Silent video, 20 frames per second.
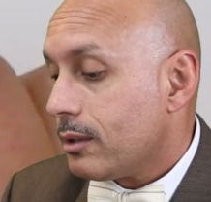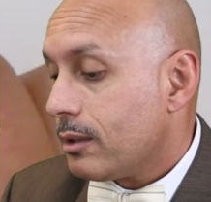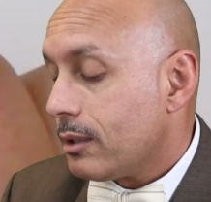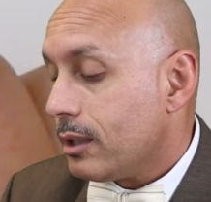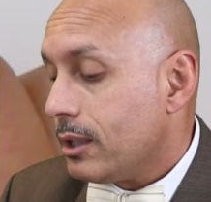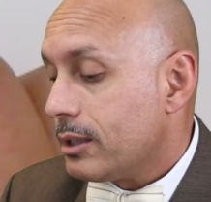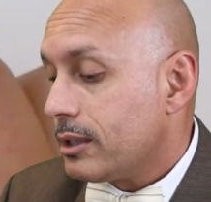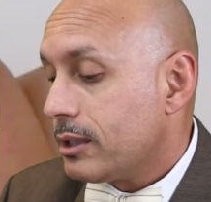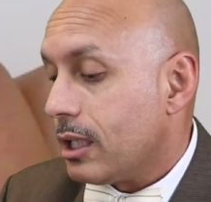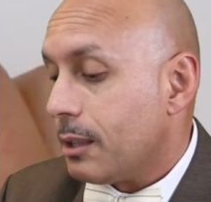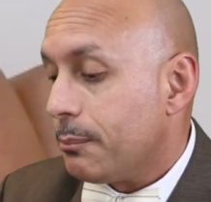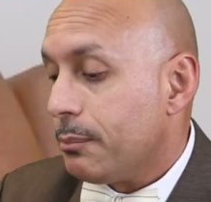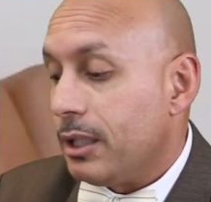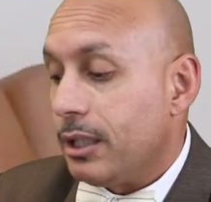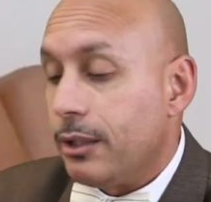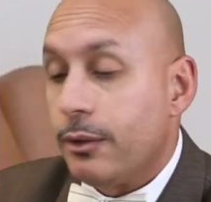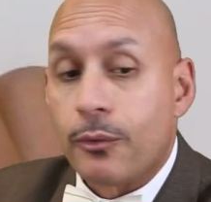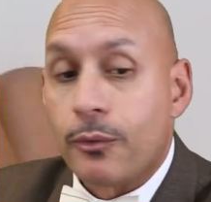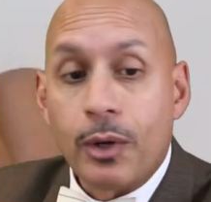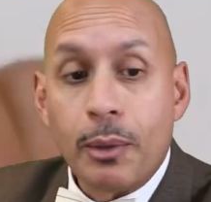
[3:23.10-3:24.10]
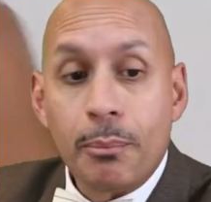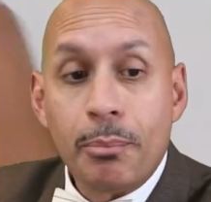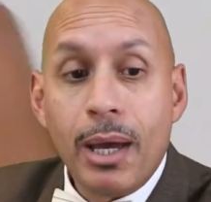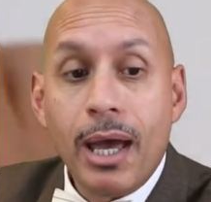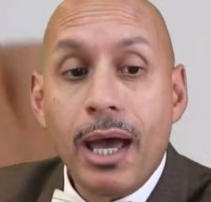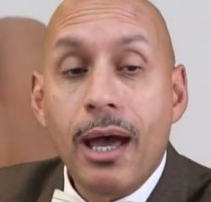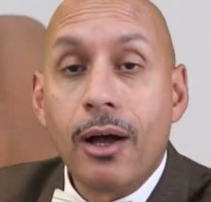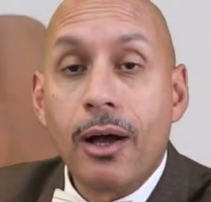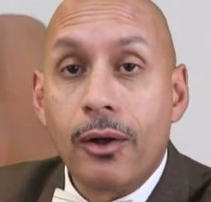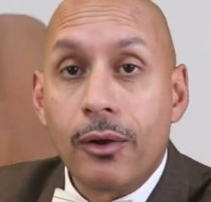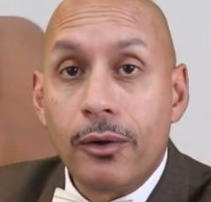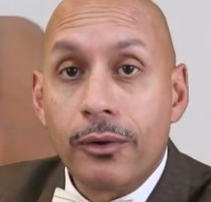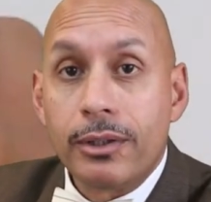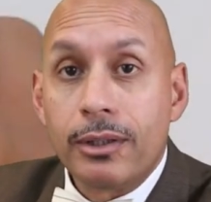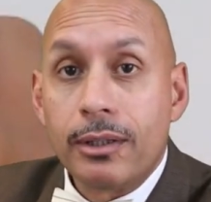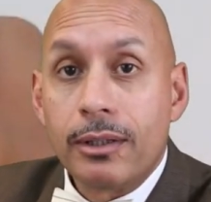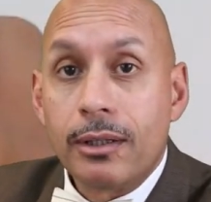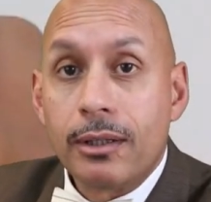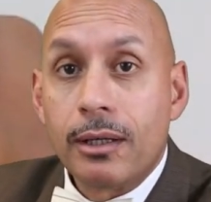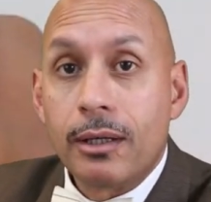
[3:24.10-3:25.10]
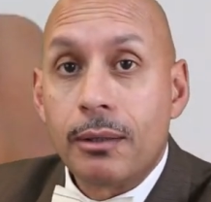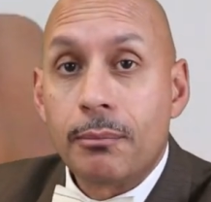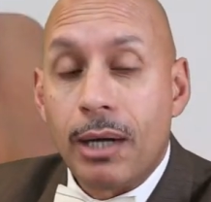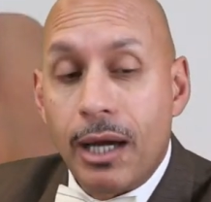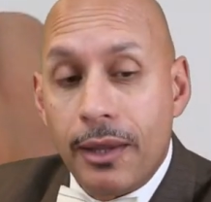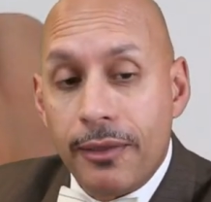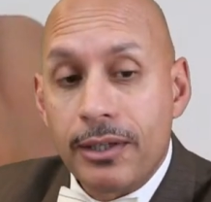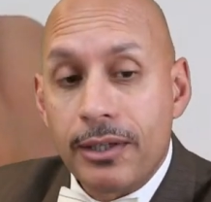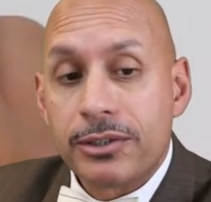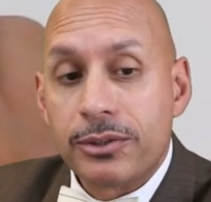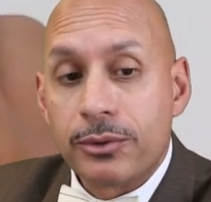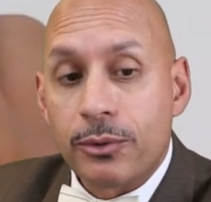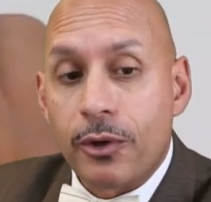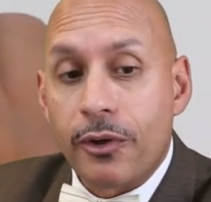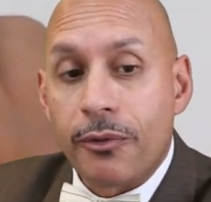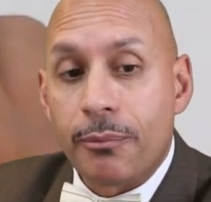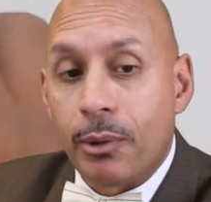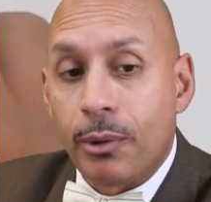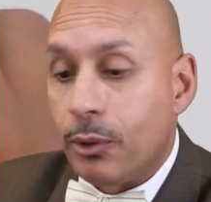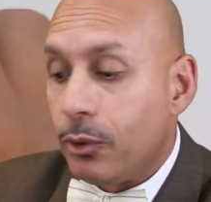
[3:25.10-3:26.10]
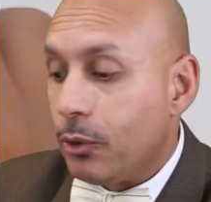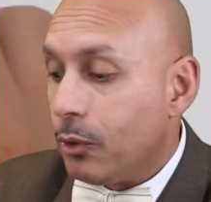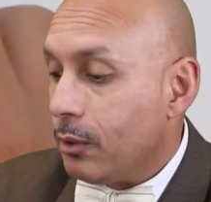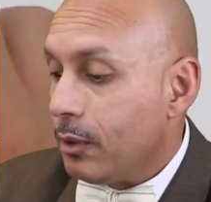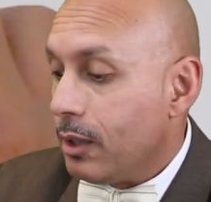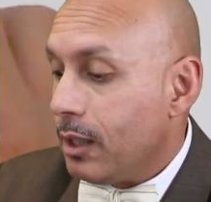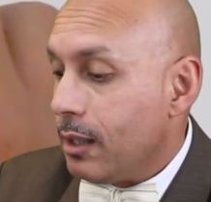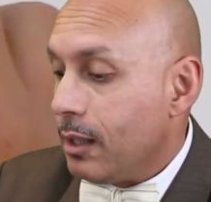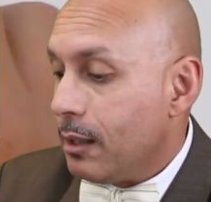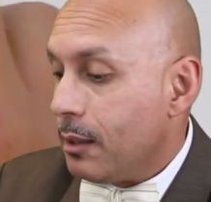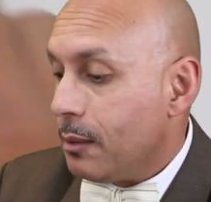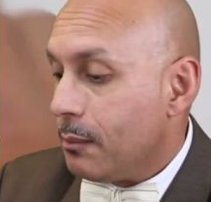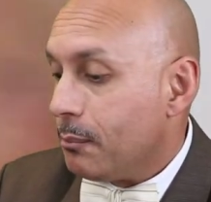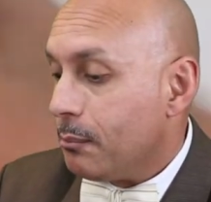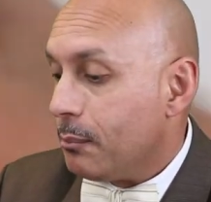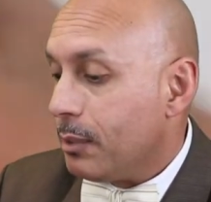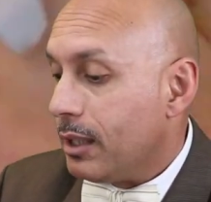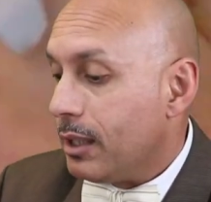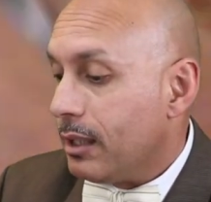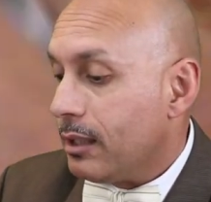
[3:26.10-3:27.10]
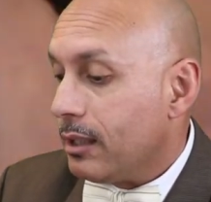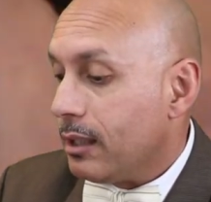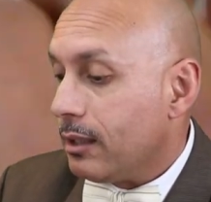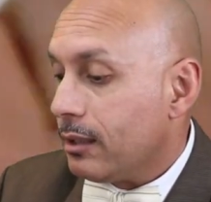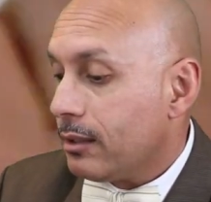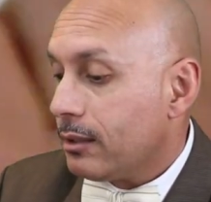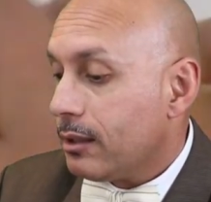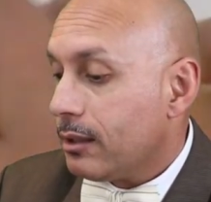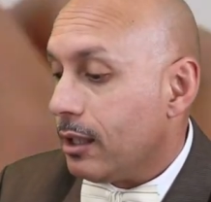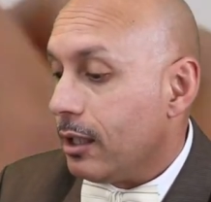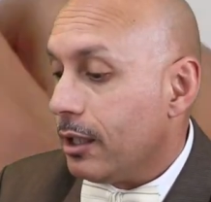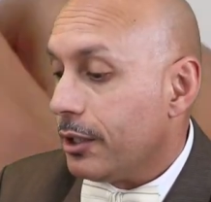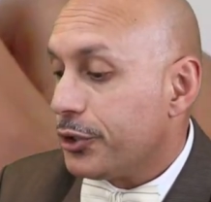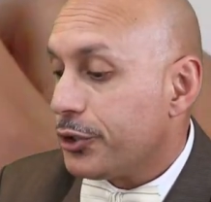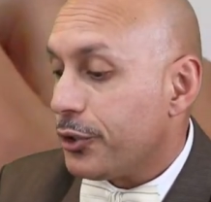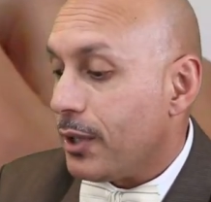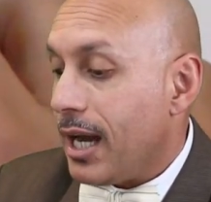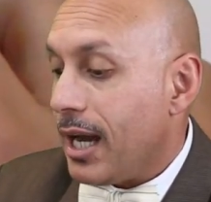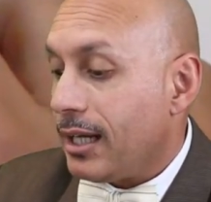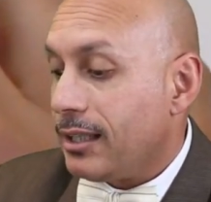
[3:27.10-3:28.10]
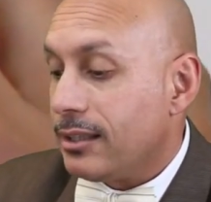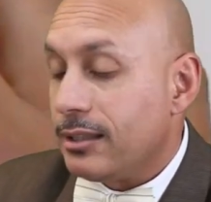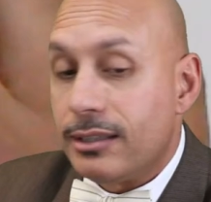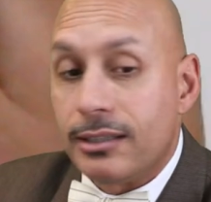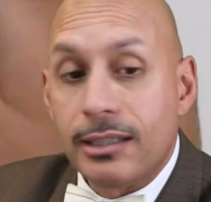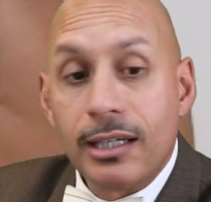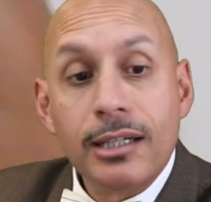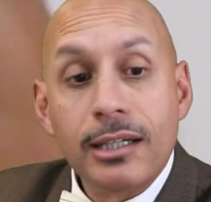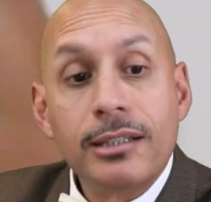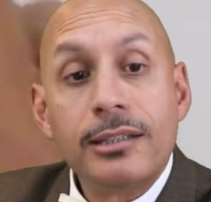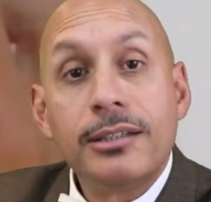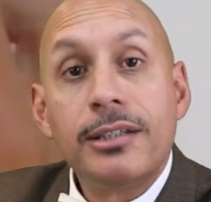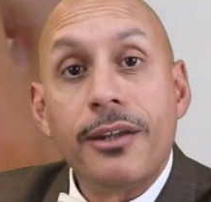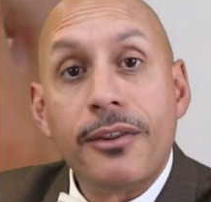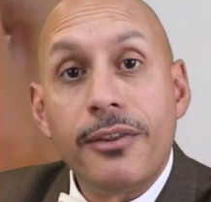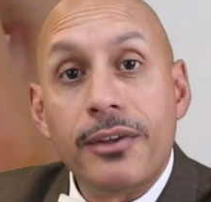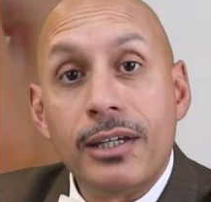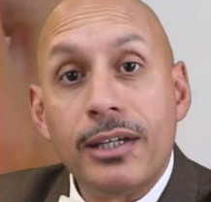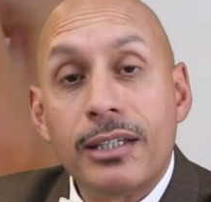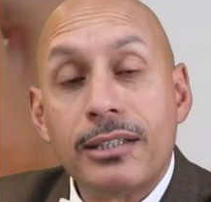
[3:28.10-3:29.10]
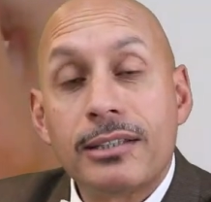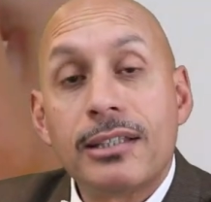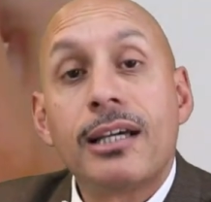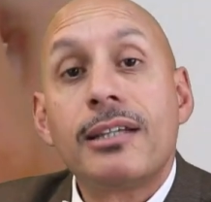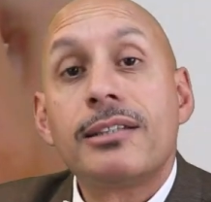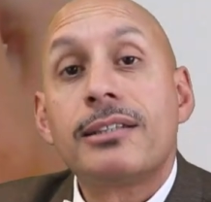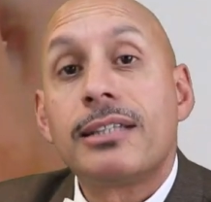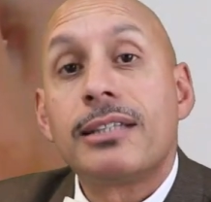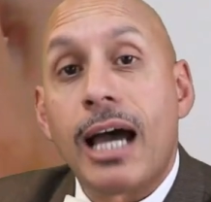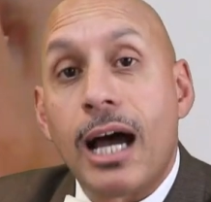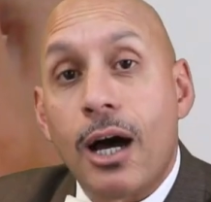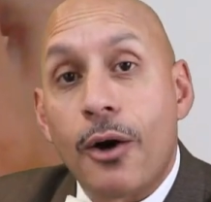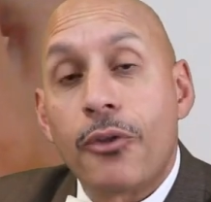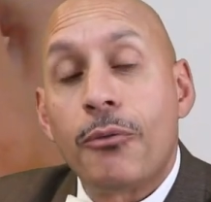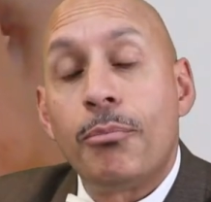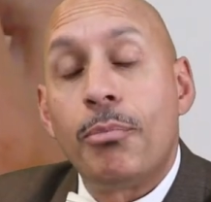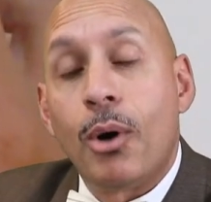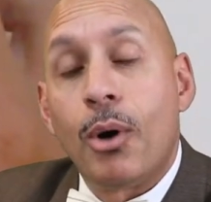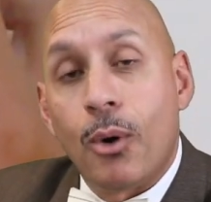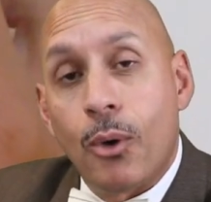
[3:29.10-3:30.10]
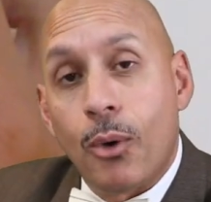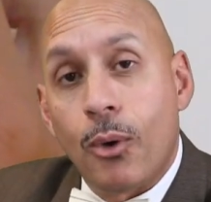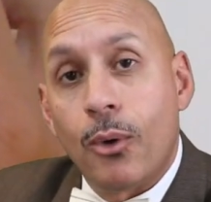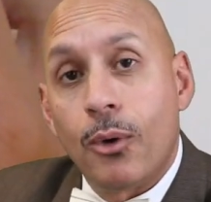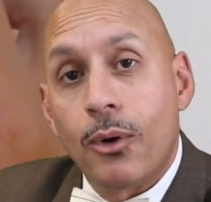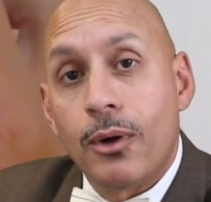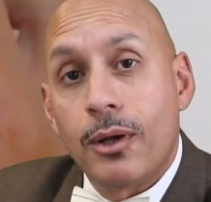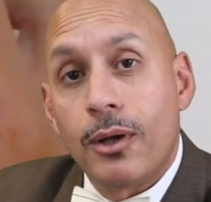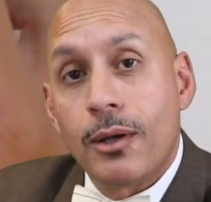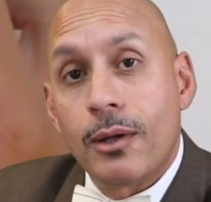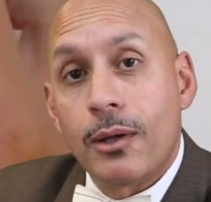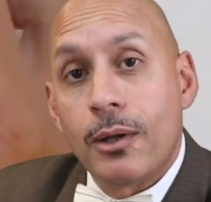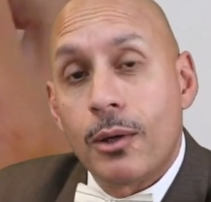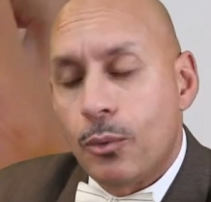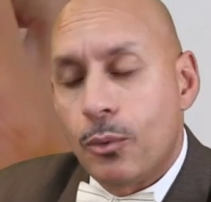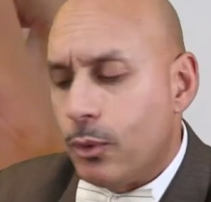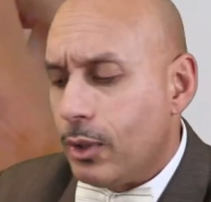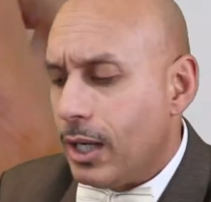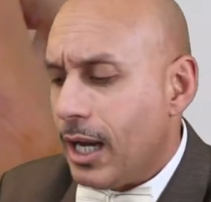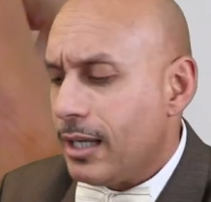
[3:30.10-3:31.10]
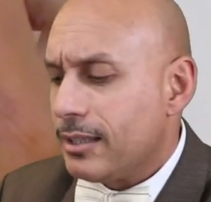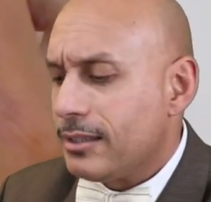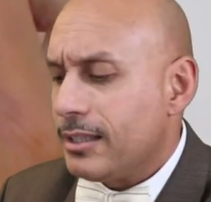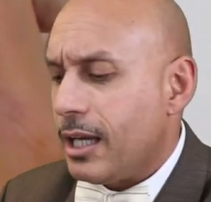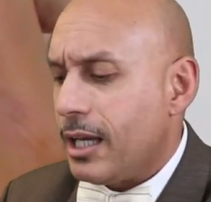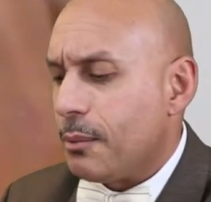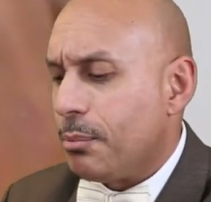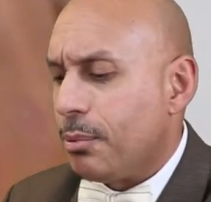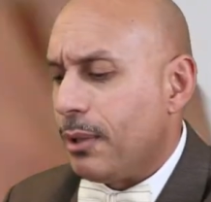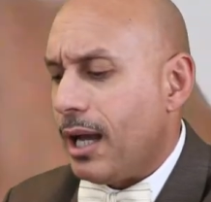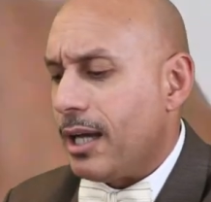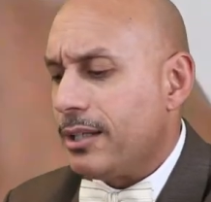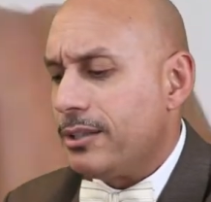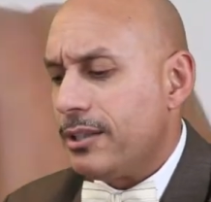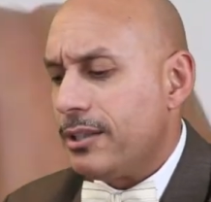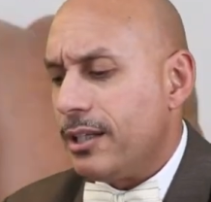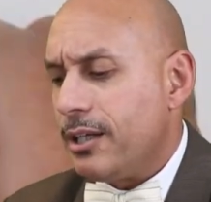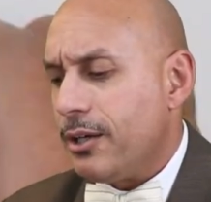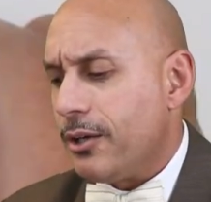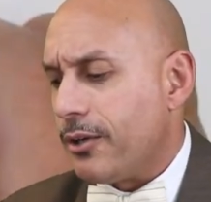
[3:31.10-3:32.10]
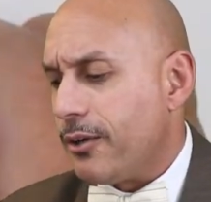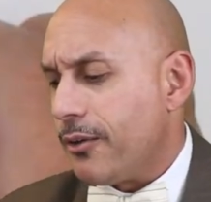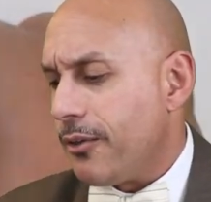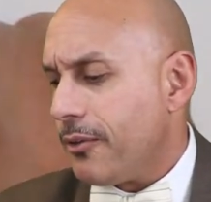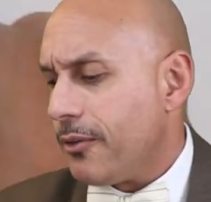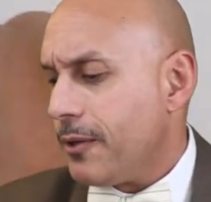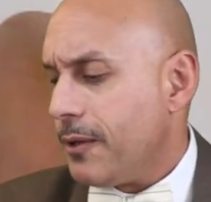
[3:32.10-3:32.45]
is going to be repelled by this north pole, but attracted to this south pole. Well, how does that apply to the Earth?